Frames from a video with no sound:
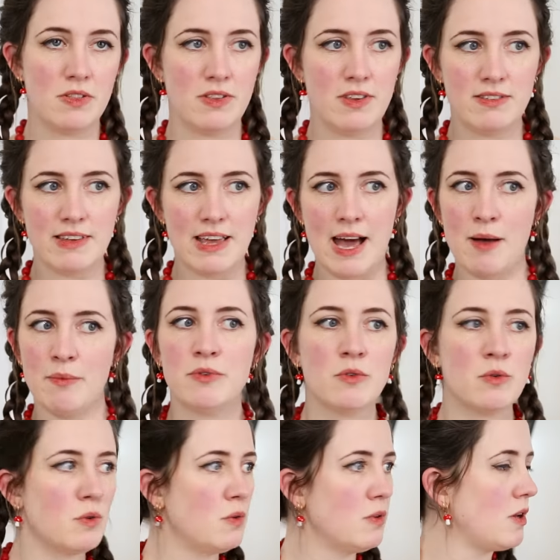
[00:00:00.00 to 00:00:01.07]
this
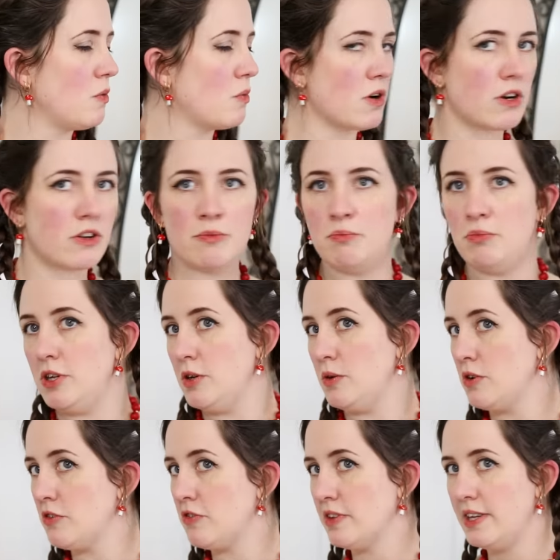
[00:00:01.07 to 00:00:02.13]
absolutely works
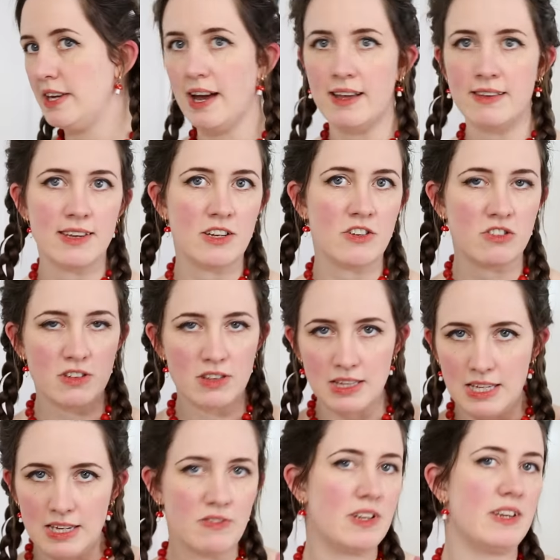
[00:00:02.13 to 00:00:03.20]
beautifully as a just
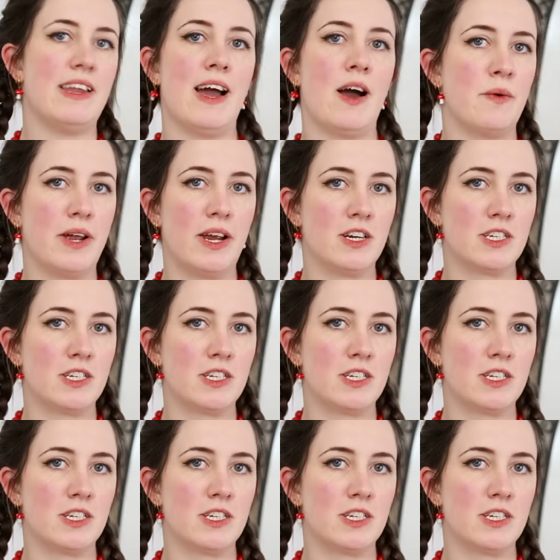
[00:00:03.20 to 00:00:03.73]
leave it down